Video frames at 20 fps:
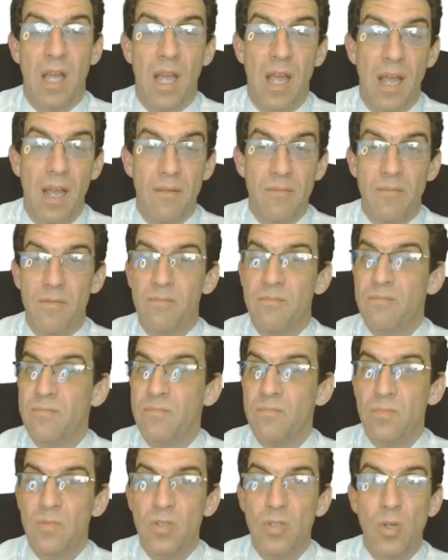and
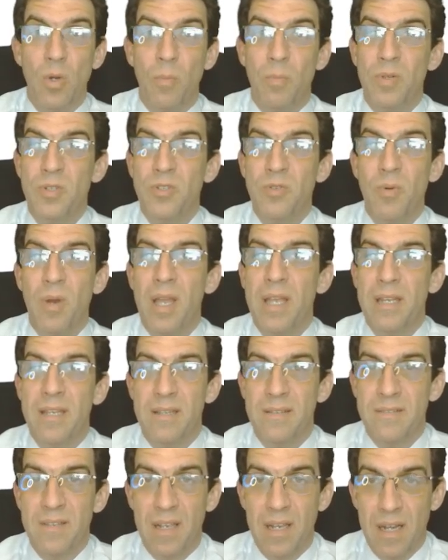you're
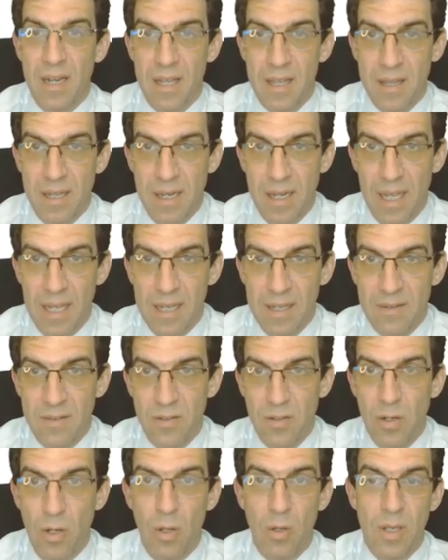persuaded to click the link
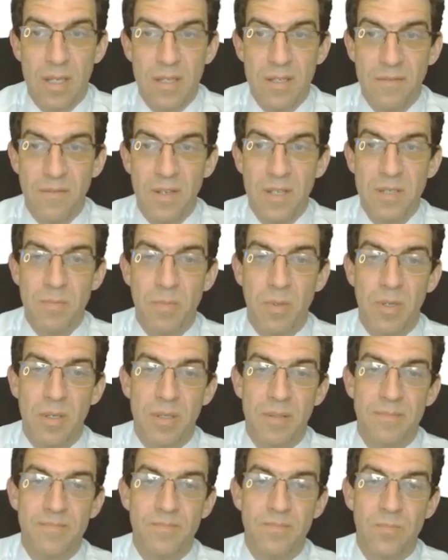to log into
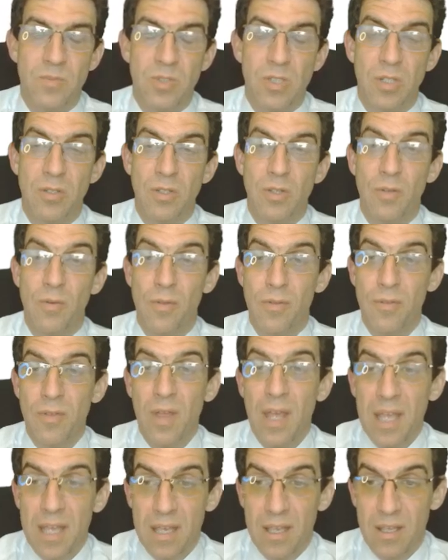Facebook. So you
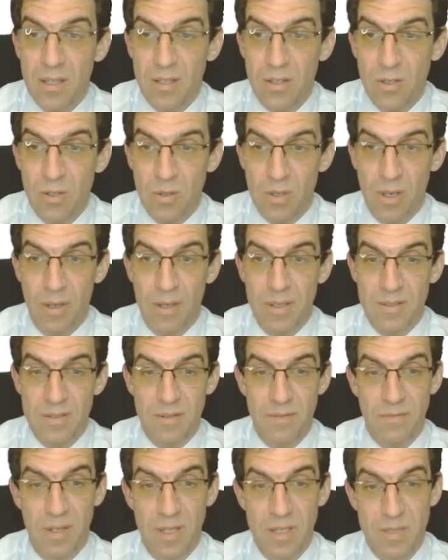think you're going
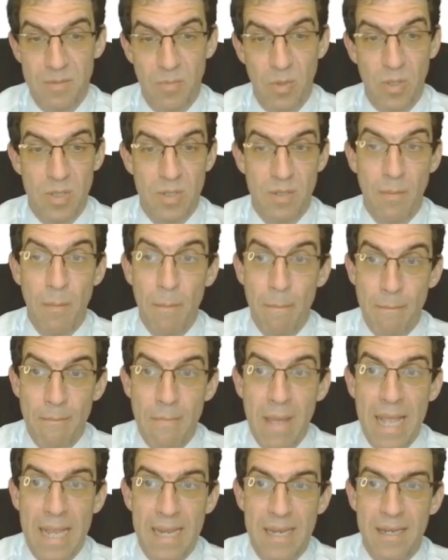to Facebook's
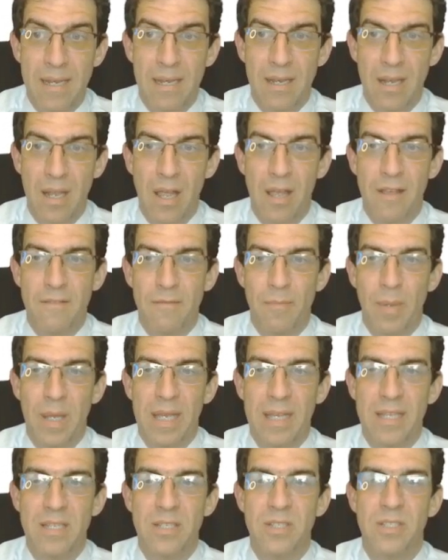main live
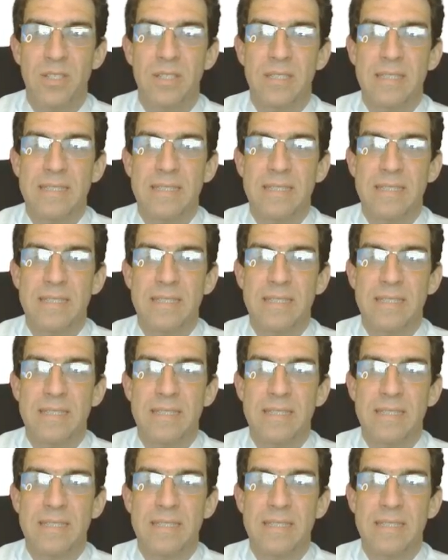page.